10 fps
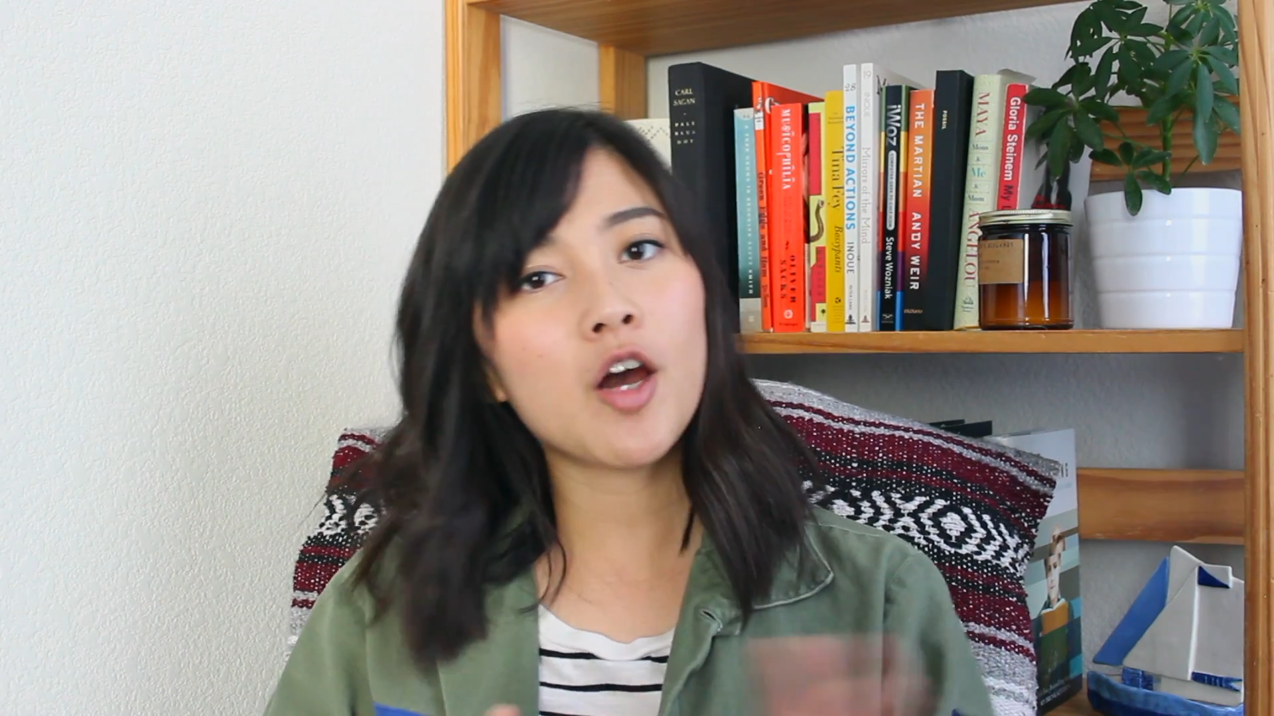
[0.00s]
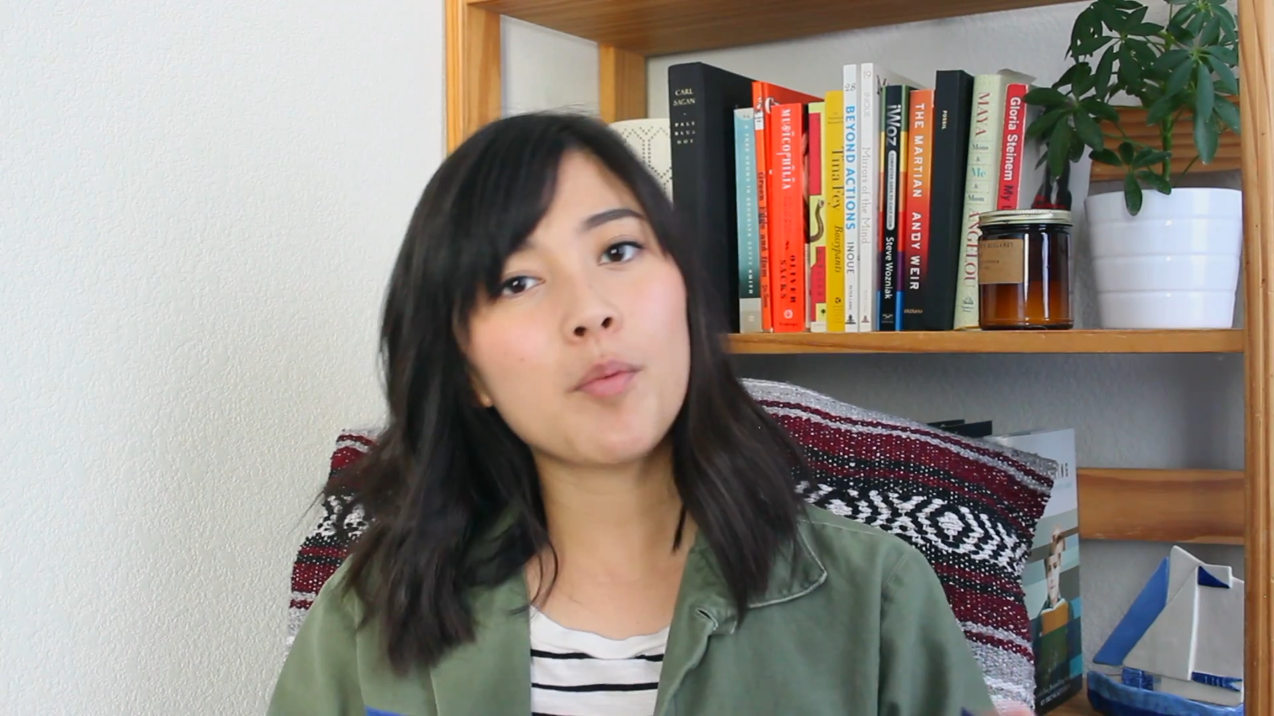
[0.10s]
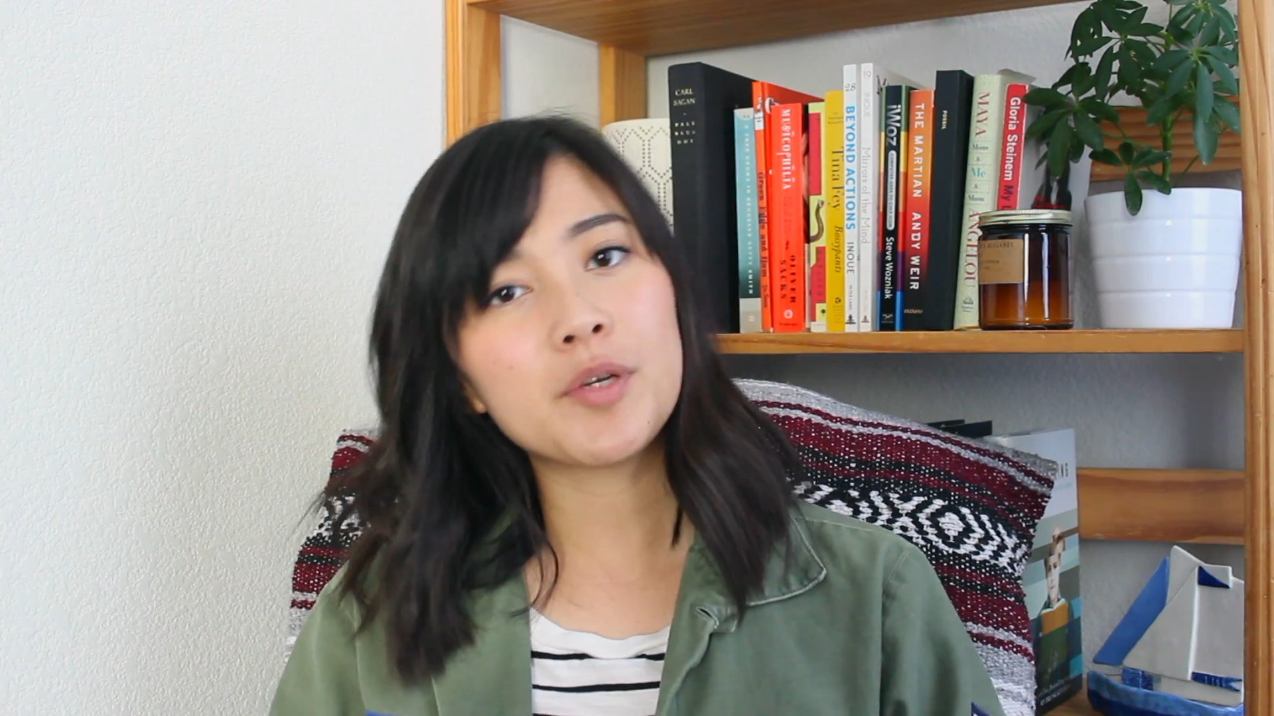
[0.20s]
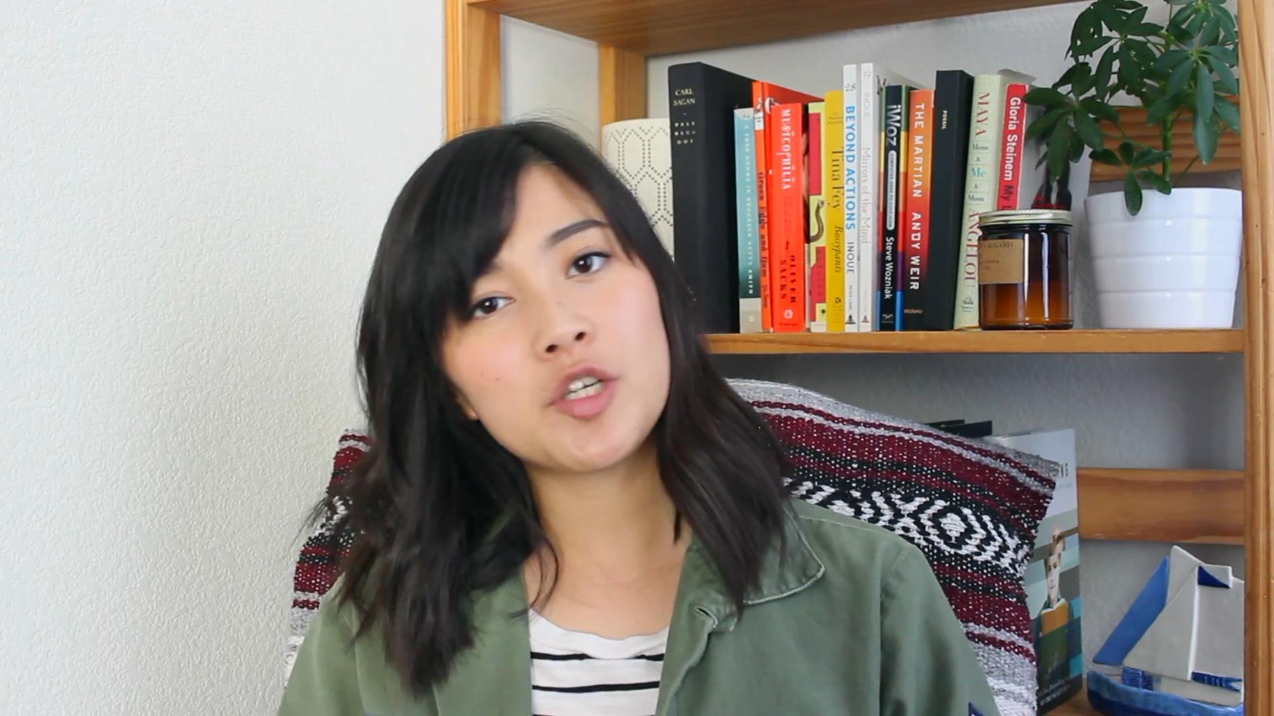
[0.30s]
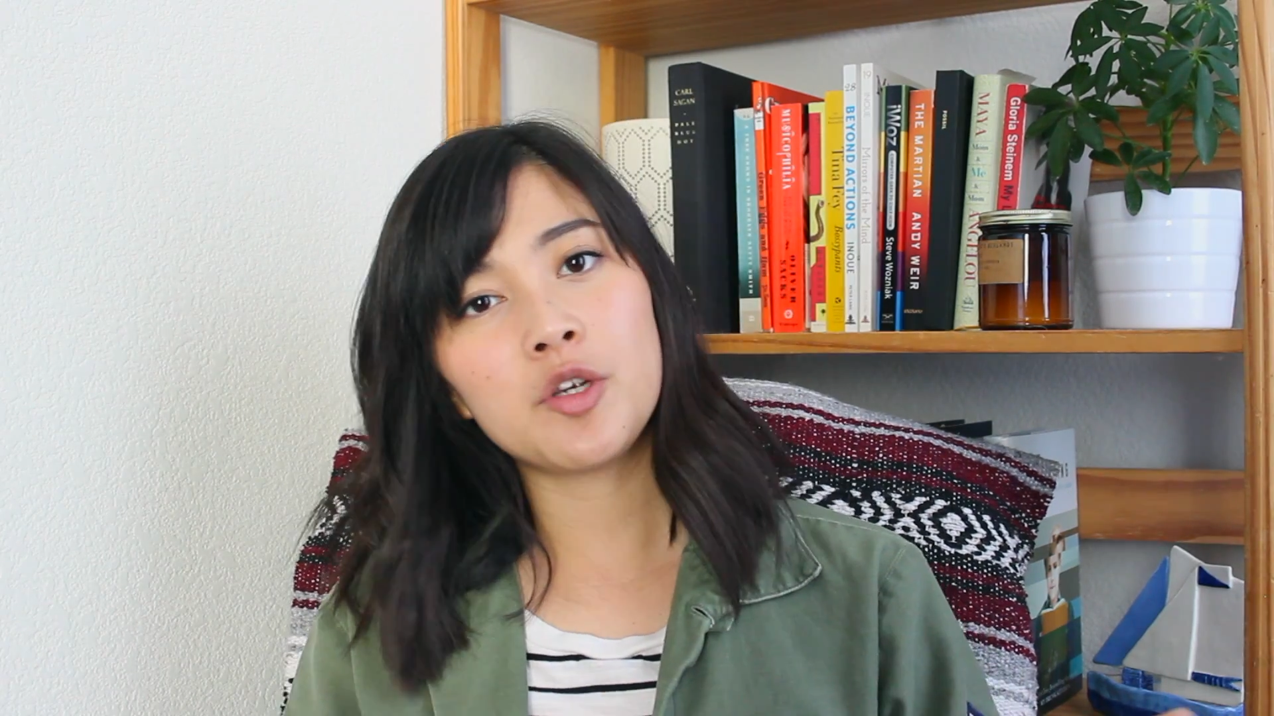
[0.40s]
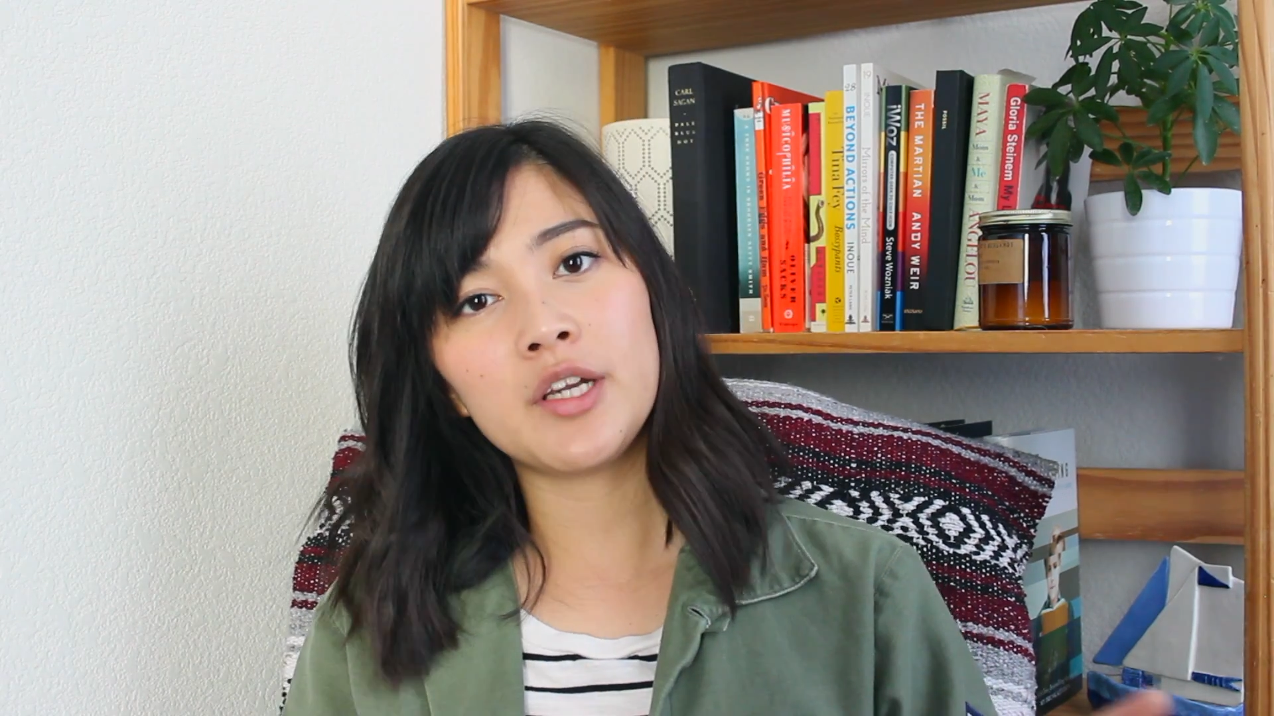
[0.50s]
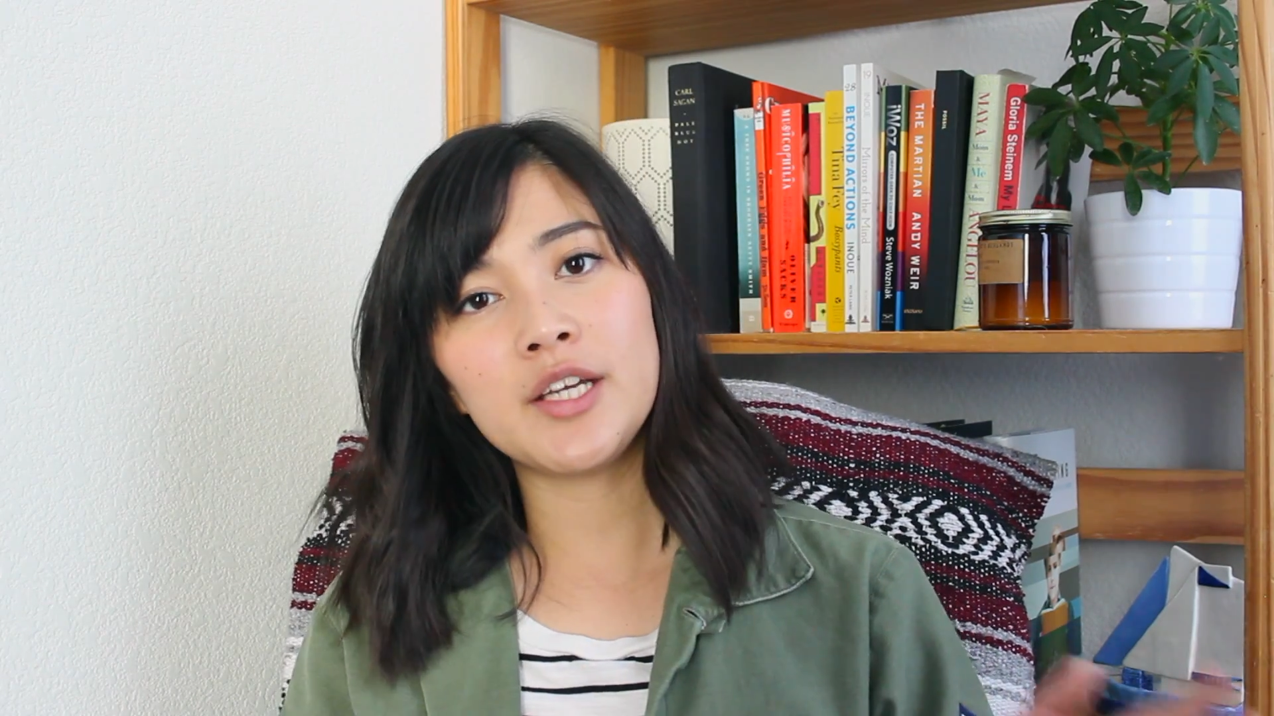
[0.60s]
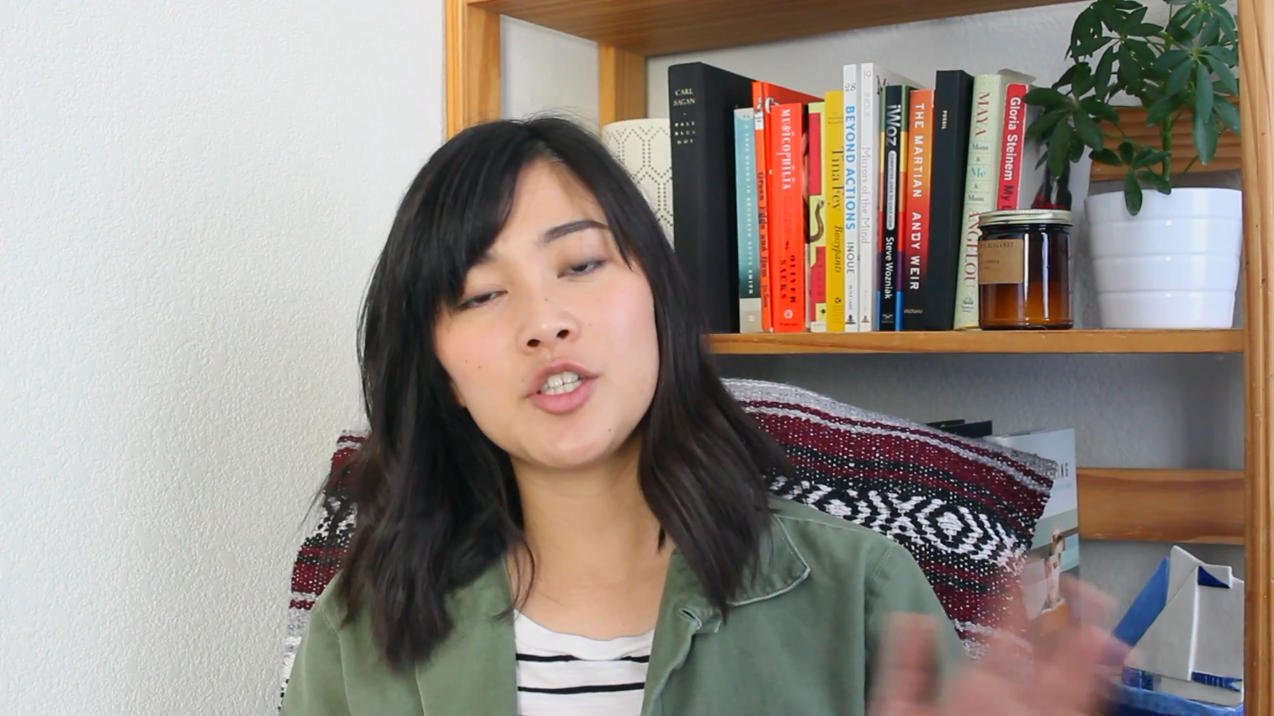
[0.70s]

opportunity